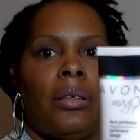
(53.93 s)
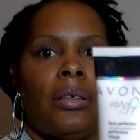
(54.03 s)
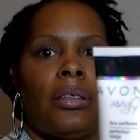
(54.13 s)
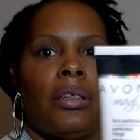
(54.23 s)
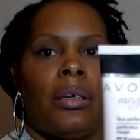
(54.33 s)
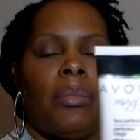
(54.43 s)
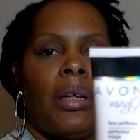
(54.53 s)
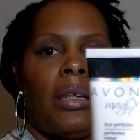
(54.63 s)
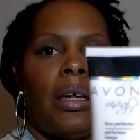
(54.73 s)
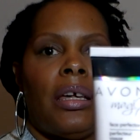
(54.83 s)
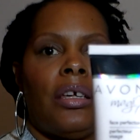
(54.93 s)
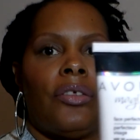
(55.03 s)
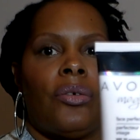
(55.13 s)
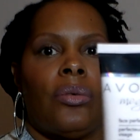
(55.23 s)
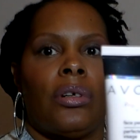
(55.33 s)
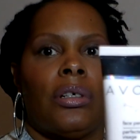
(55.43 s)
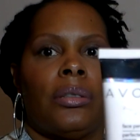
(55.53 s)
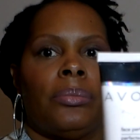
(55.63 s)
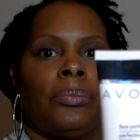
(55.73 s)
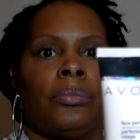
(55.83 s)
I think my light is going
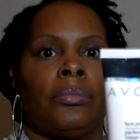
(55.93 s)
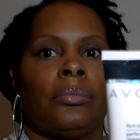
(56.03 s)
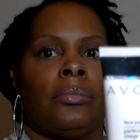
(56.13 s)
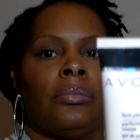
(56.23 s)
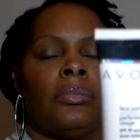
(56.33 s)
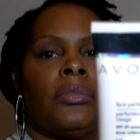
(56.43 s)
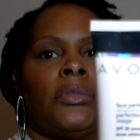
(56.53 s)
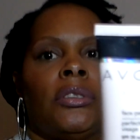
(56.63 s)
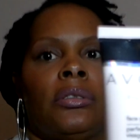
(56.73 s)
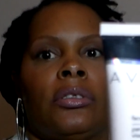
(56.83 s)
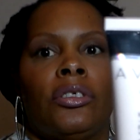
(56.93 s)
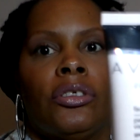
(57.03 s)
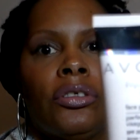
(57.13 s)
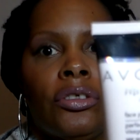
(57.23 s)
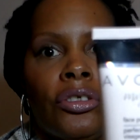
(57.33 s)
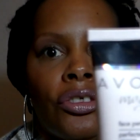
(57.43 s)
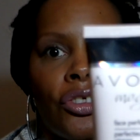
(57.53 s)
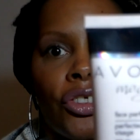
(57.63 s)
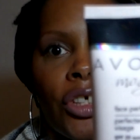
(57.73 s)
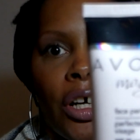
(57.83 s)
to
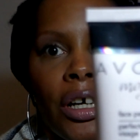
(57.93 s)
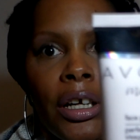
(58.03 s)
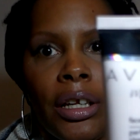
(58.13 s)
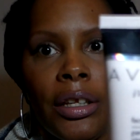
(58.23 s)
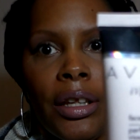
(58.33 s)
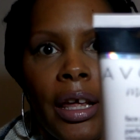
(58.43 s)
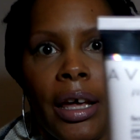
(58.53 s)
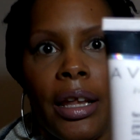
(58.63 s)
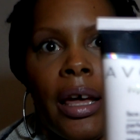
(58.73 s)
shine that